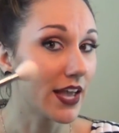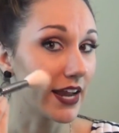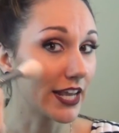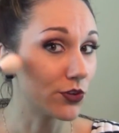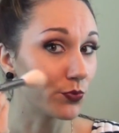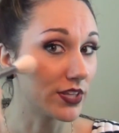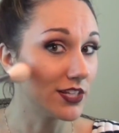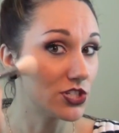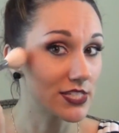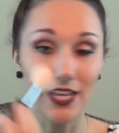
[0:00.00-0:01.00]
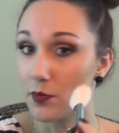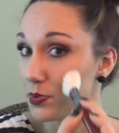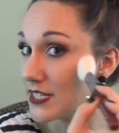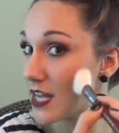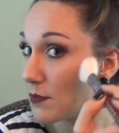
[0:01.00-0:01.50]
And I can really just like
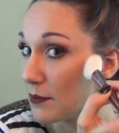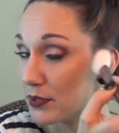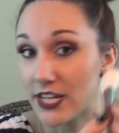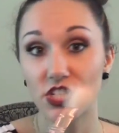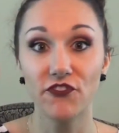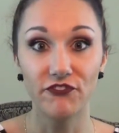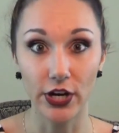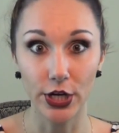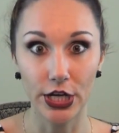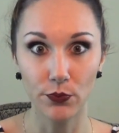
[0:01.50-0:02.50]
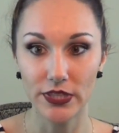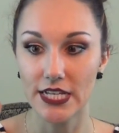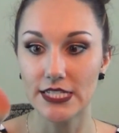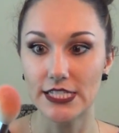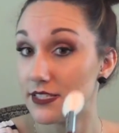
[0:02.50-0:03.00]
blend out my blush very good with
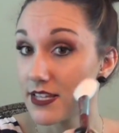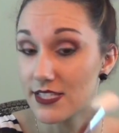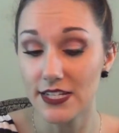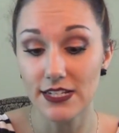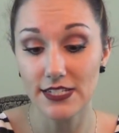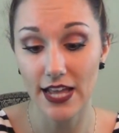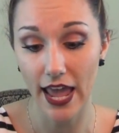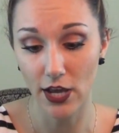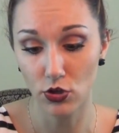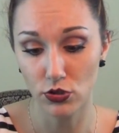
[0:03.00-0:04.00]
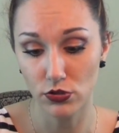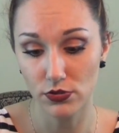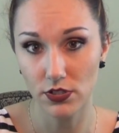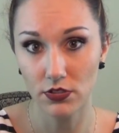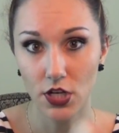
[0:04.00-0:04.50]
this. It says that it is an
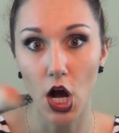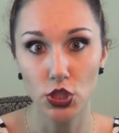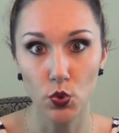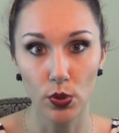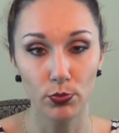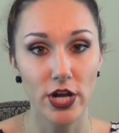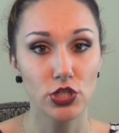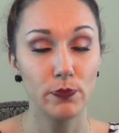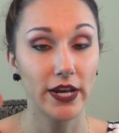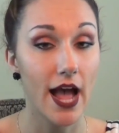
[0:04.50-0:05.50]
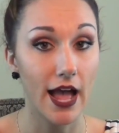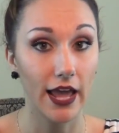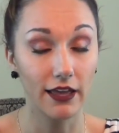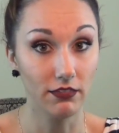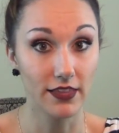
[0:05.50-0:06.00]
angled contour brush, but
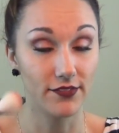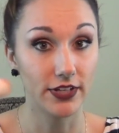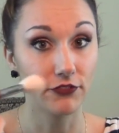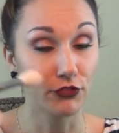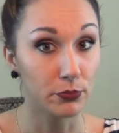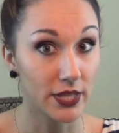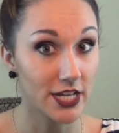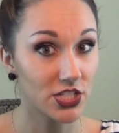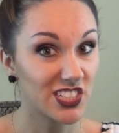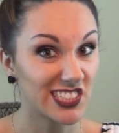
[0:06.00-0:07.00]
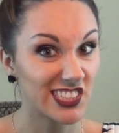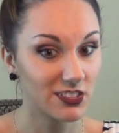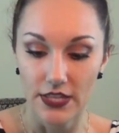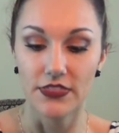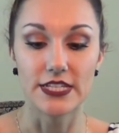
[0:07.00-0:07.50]
I love it for blush.
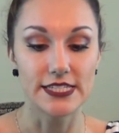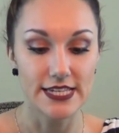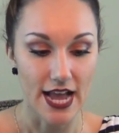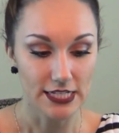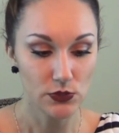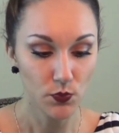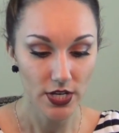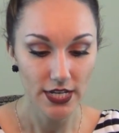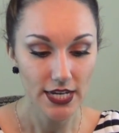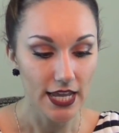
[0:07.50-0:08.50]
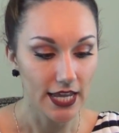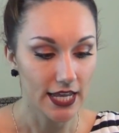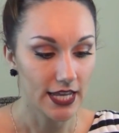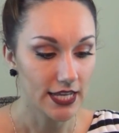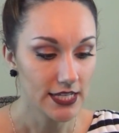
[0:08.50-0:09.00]
This next one
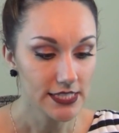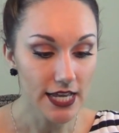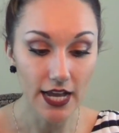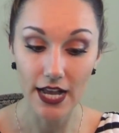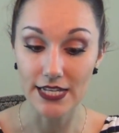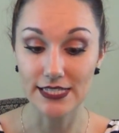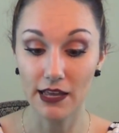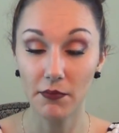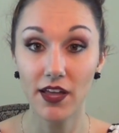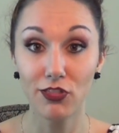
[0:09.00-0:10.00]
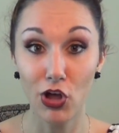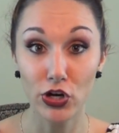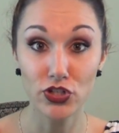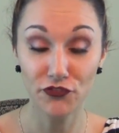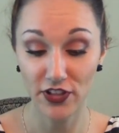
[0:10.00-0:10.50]
is a Sigma
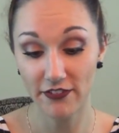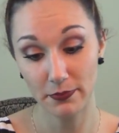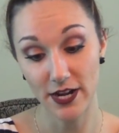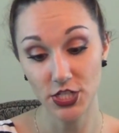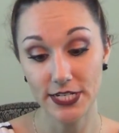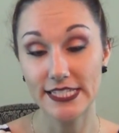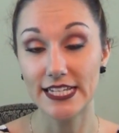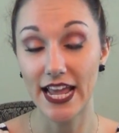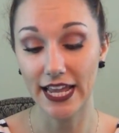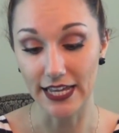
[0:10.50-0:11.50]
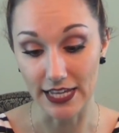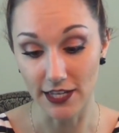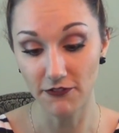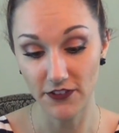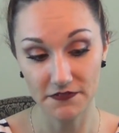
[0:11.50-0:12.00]
Large Fluff brush. It is an
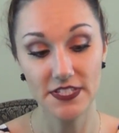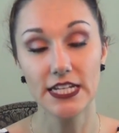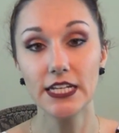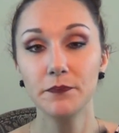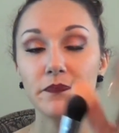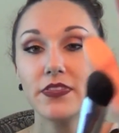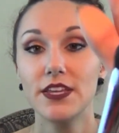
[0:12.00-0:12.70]
E50.